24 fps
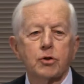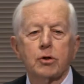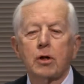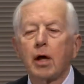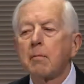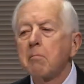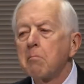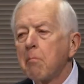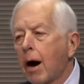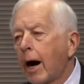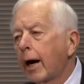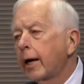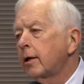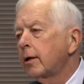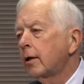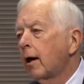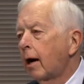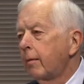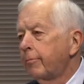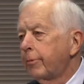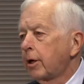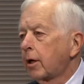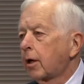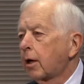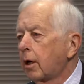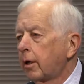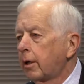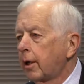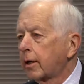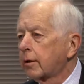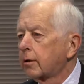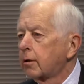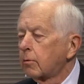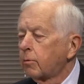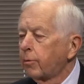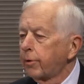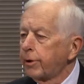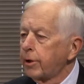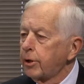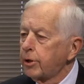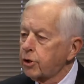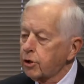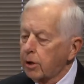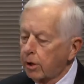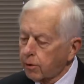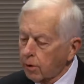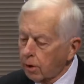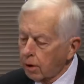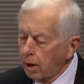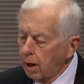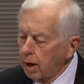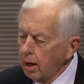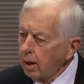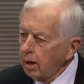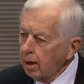and they might not be connected with each other